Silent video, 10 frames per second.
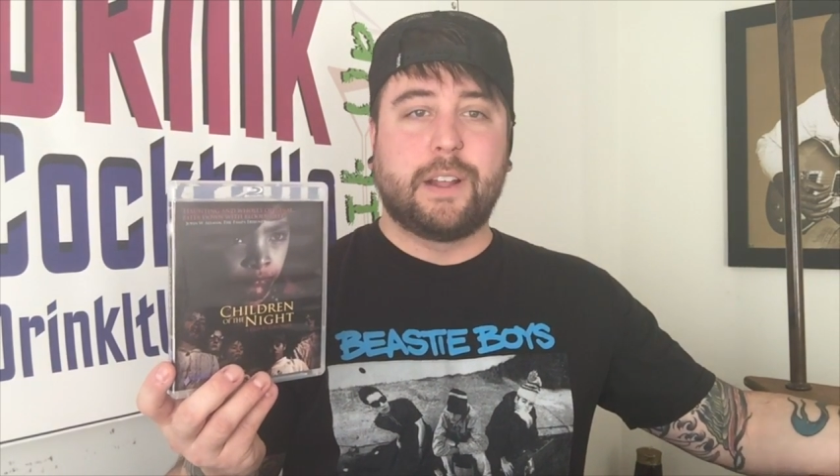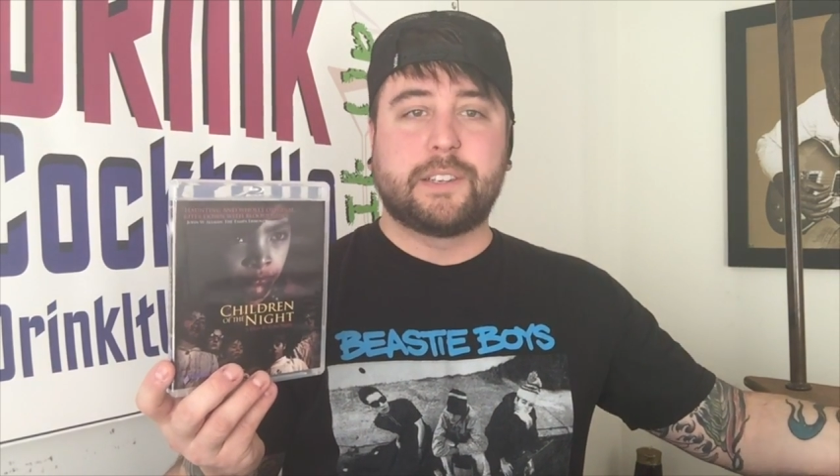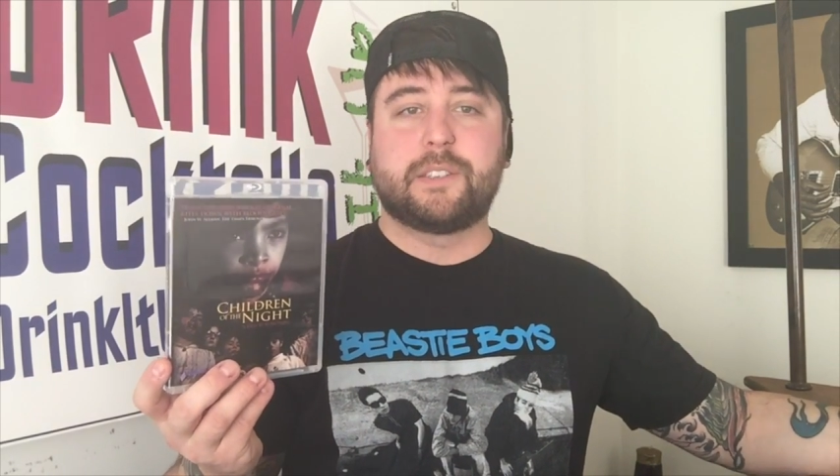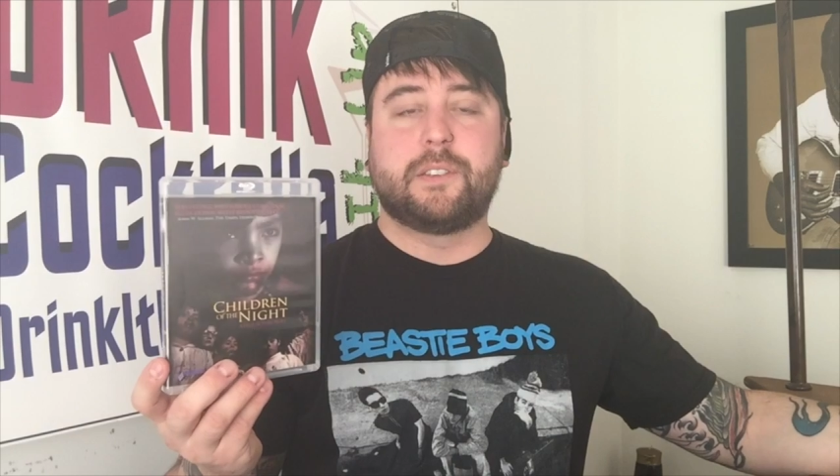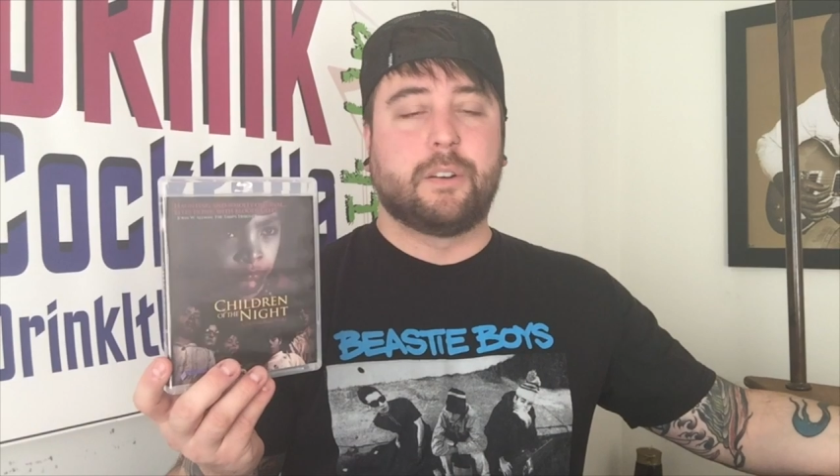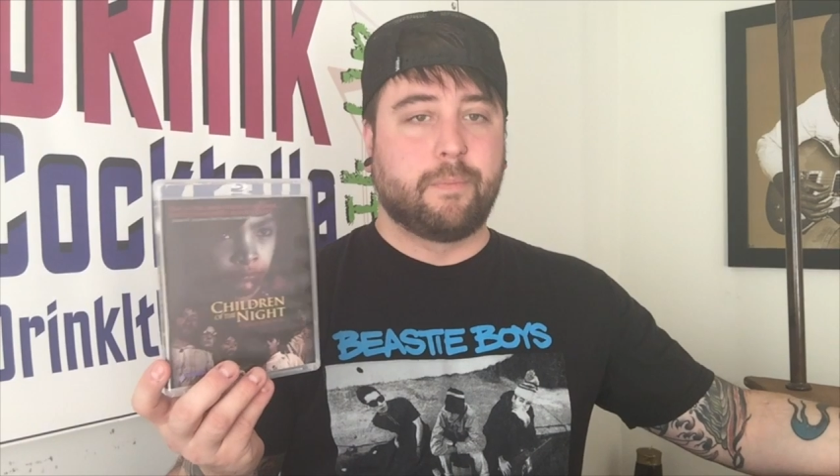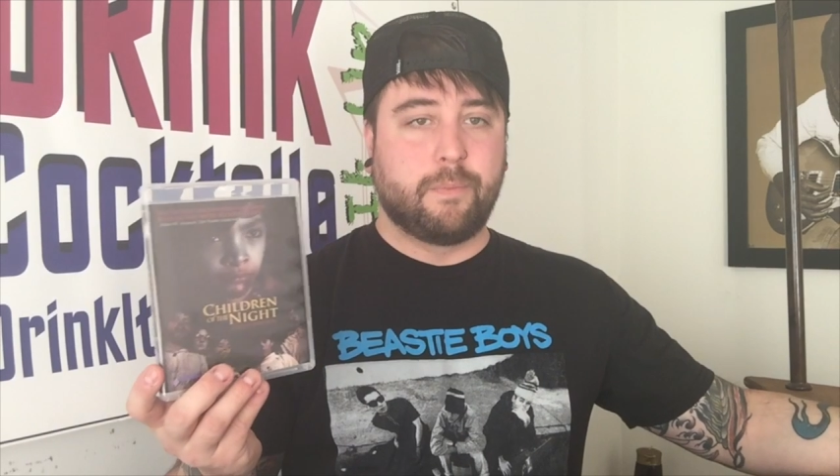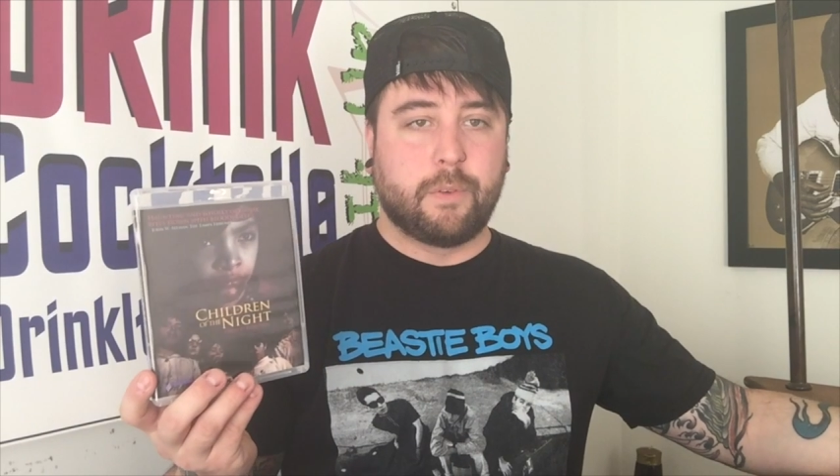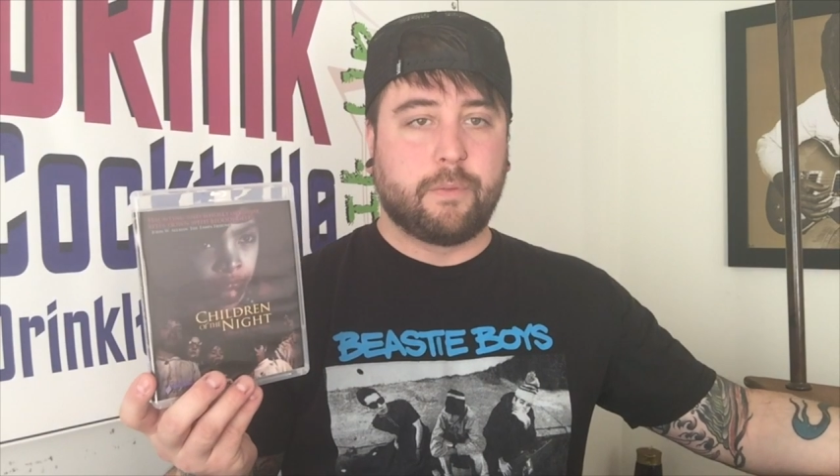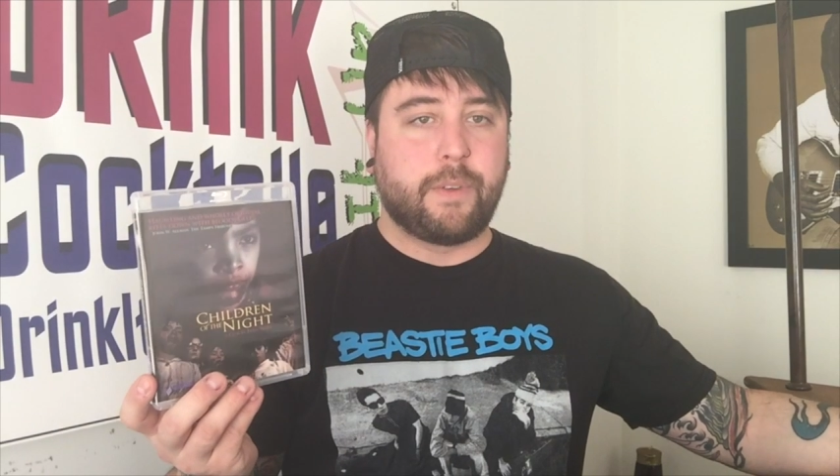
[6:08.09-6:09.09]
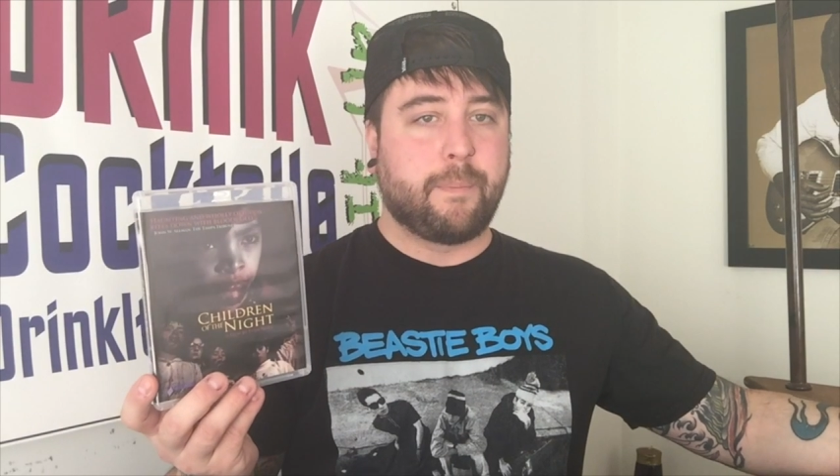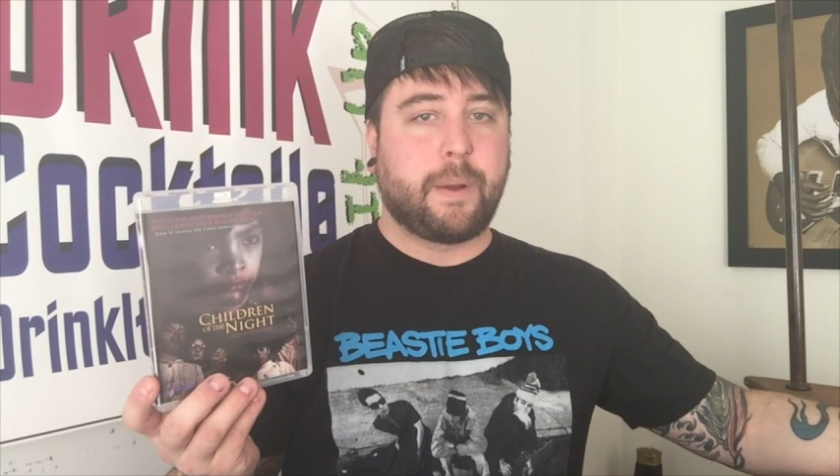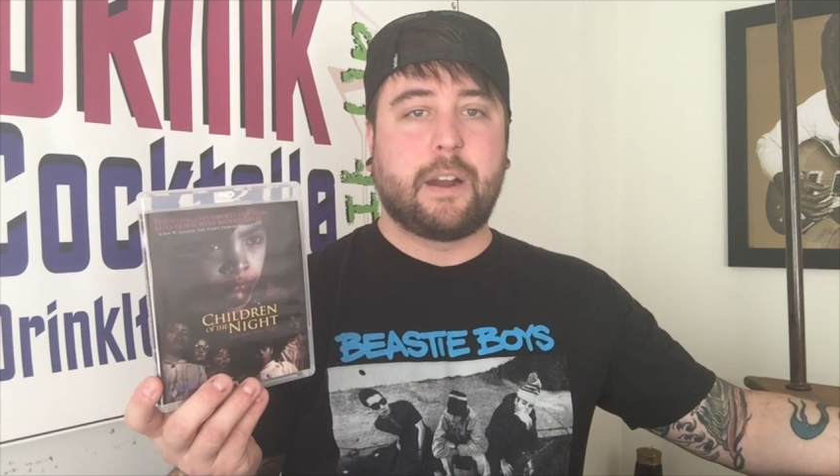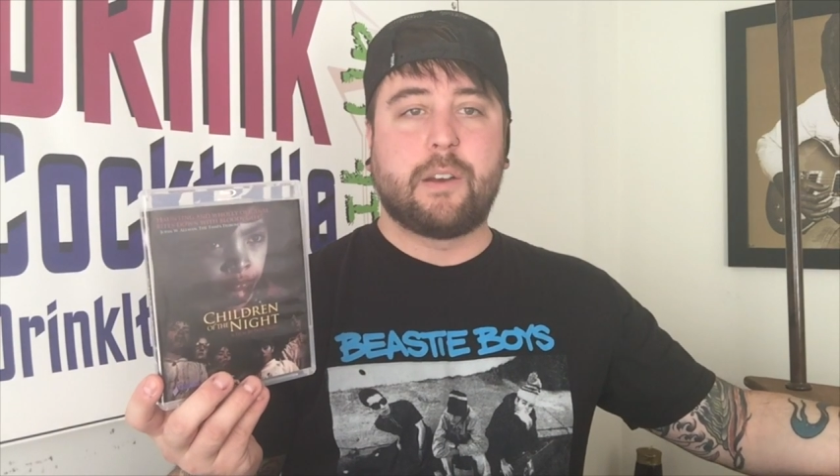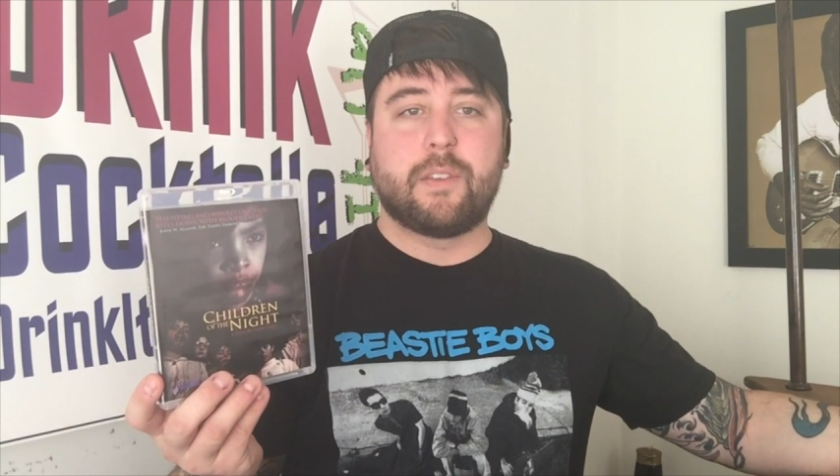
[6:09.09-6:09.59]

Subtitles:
That's their, you know, vampire